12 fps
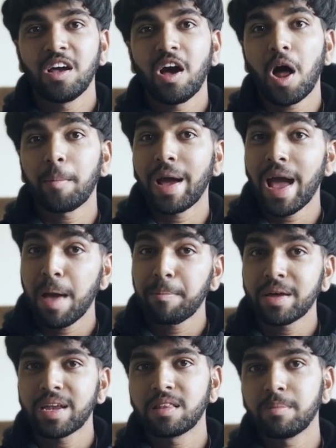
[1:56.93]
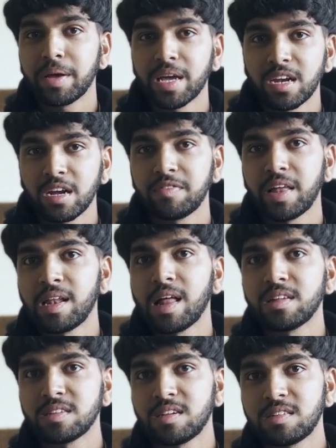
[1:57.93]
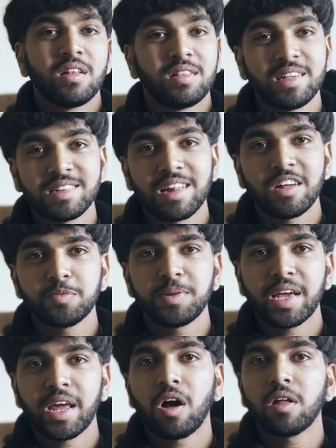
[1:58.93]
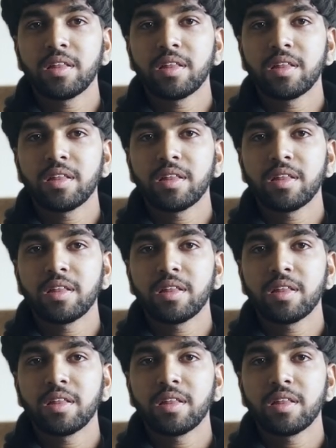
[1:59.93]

on my iPad at the beginning of the analysis. This allows me to get all